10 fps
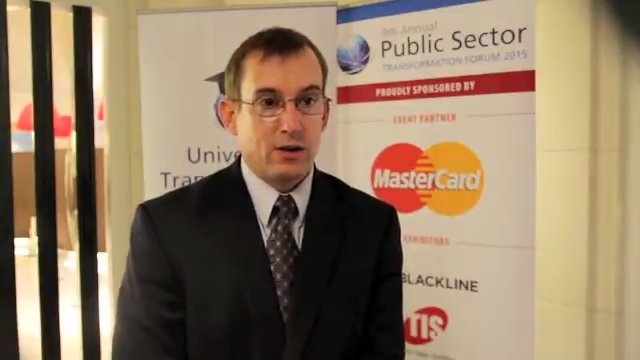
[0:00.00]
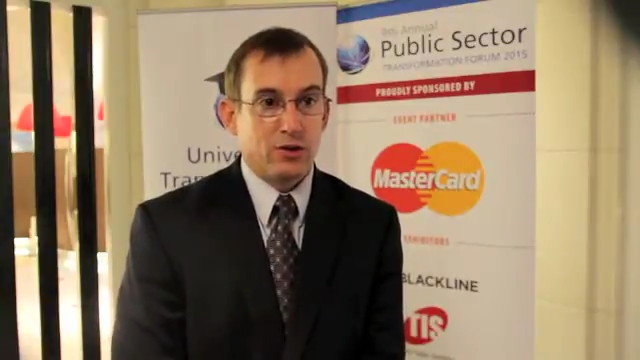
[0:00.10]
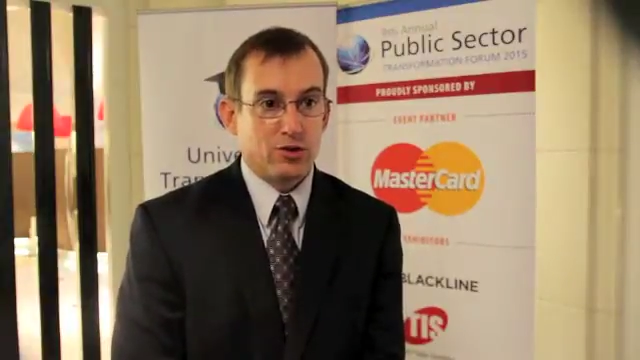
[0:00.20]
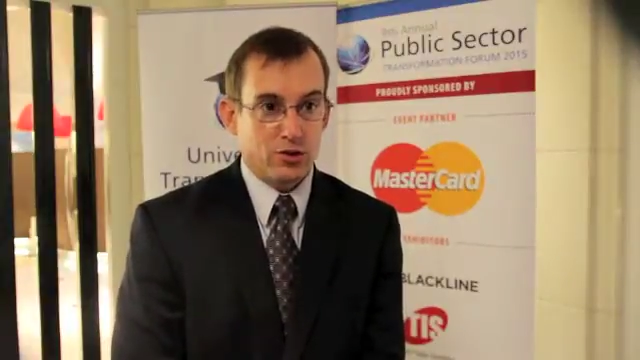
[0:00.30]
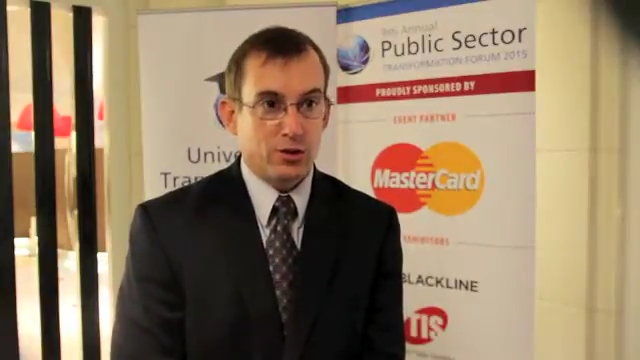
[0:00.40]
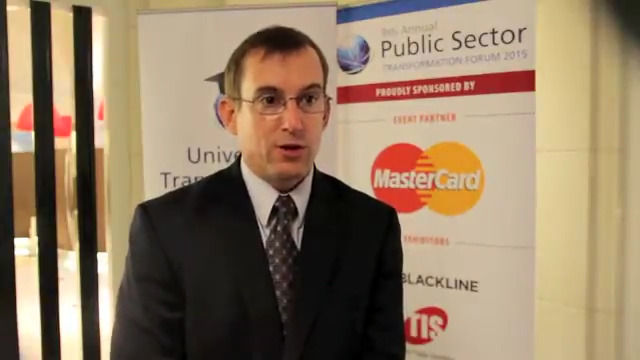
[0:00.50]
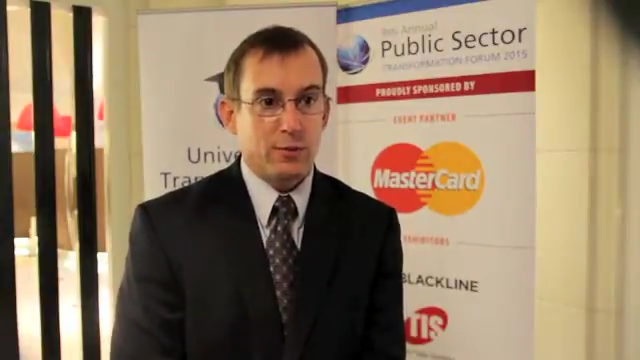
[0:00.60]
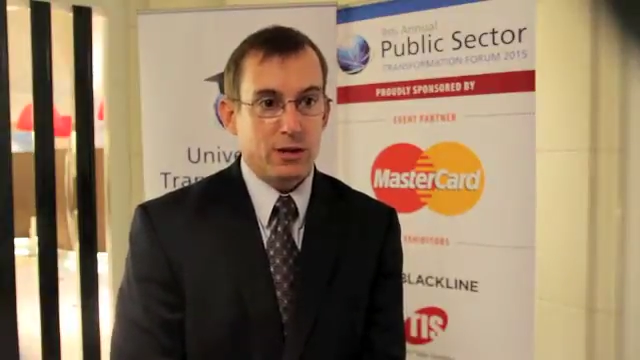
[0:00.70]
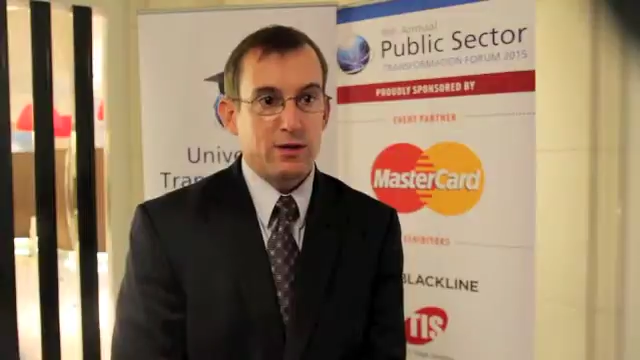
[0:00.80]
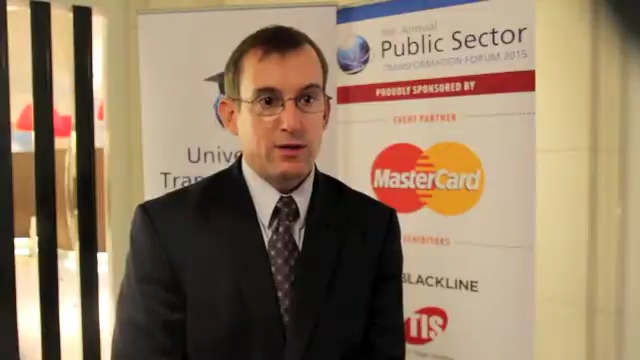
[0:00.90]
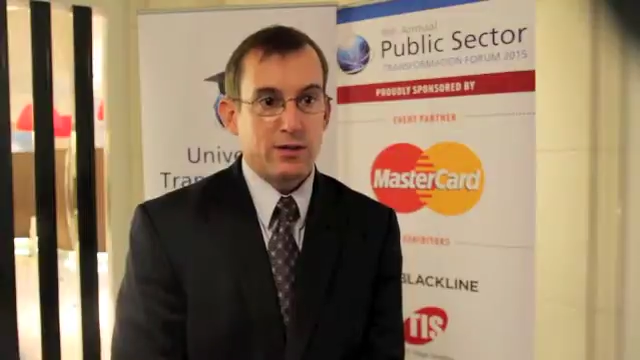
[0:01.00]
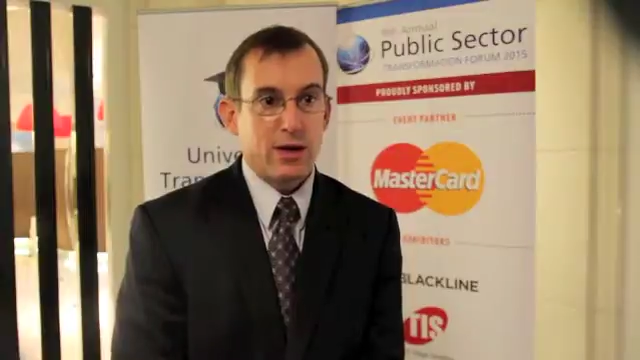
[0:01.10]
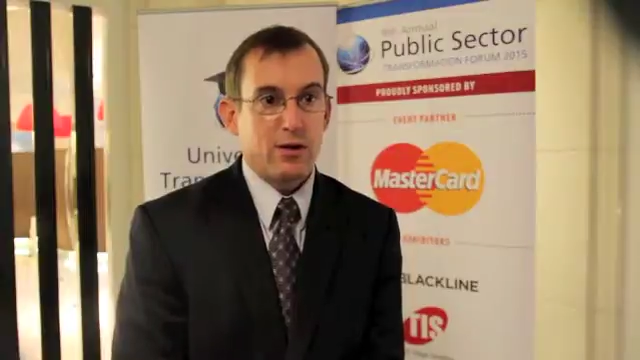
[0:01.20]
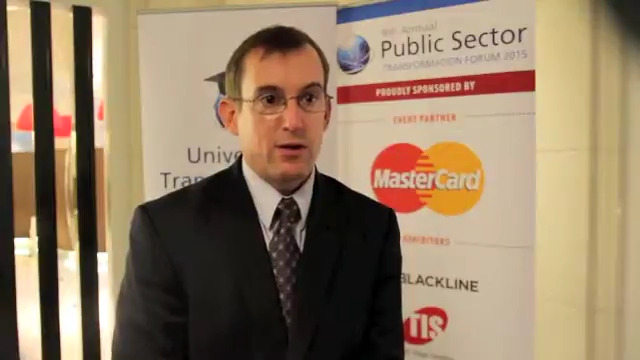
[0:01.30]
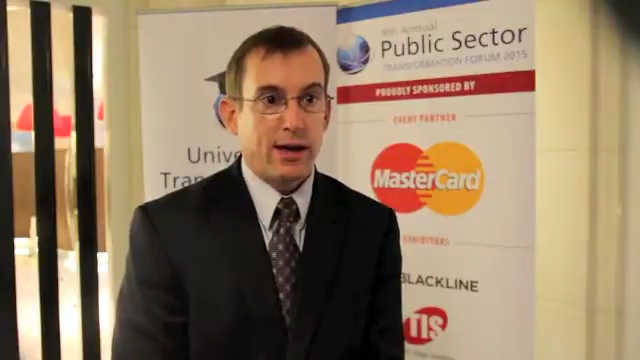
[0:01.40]
should come into the
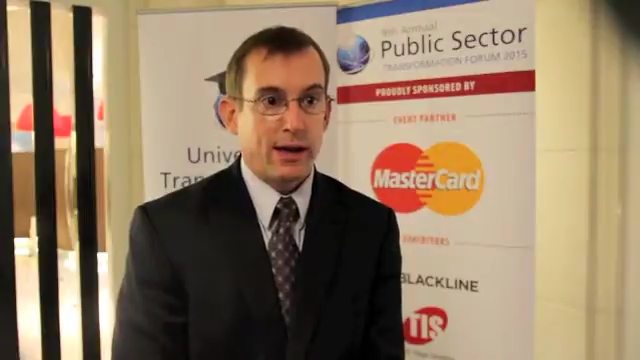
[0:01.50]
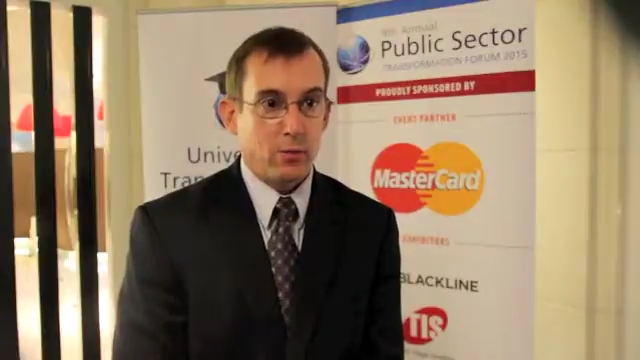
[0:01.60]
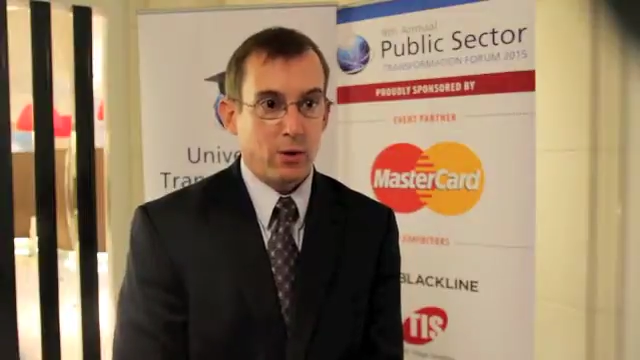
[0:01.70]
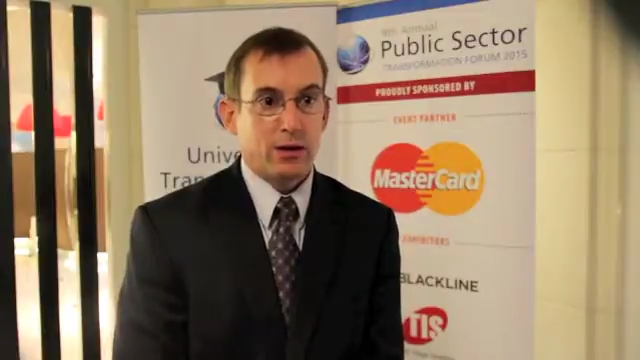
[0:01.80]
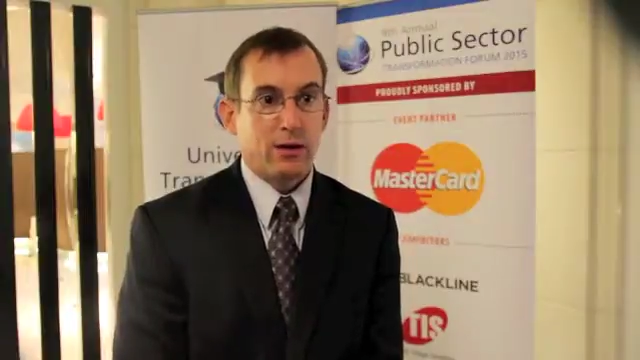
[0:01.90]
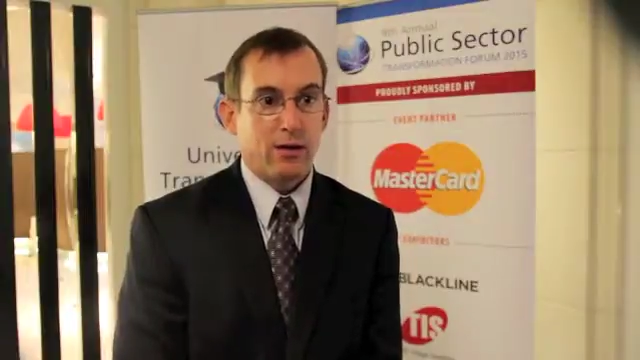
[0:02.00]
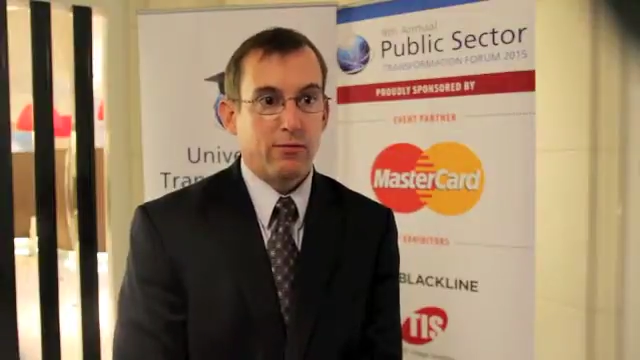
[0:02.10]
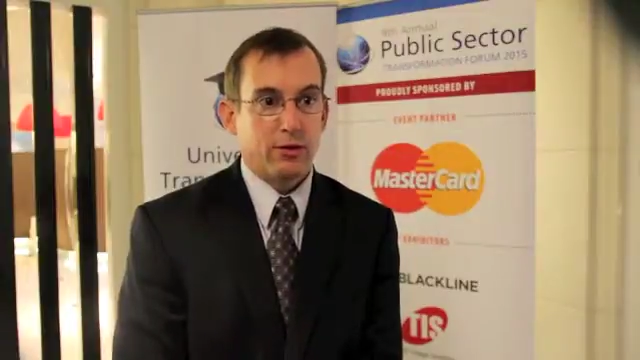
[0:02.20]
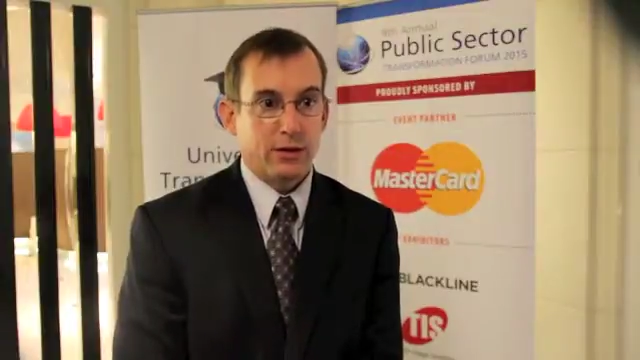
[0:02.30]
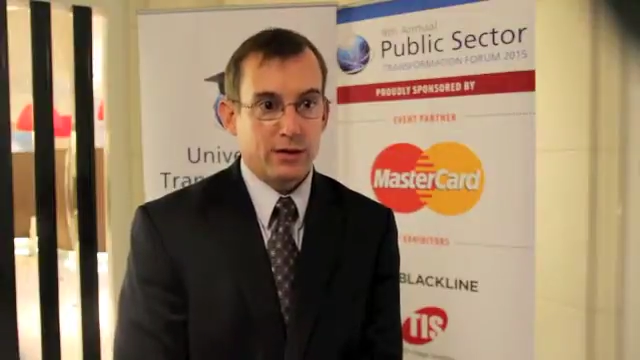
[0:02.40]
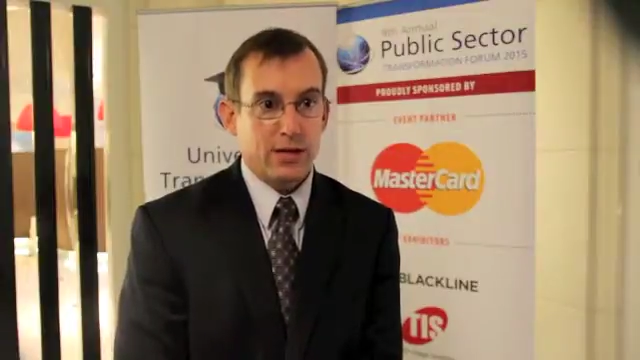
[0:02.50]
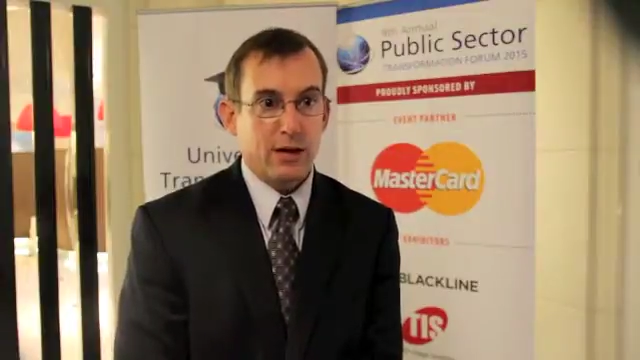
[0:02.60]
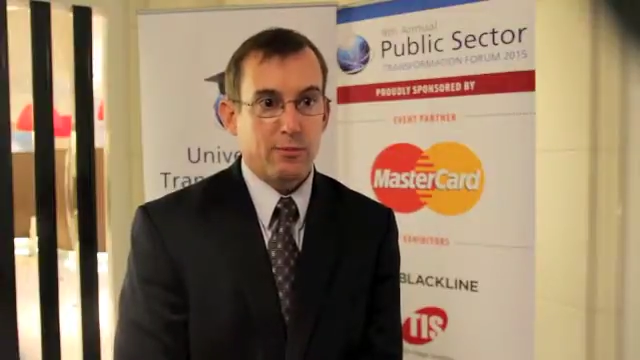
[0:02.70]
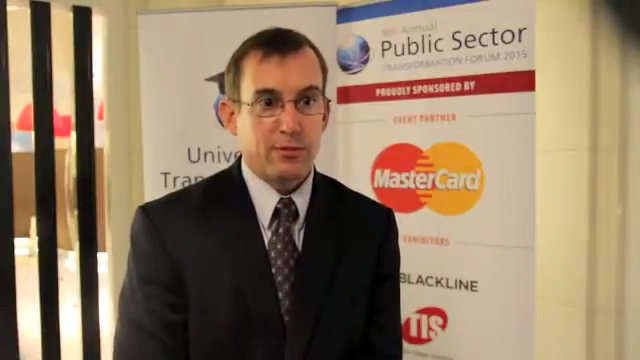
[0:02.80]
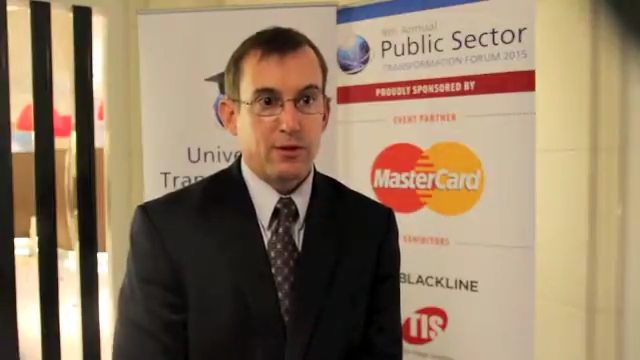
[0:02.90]
center and at what level and depth.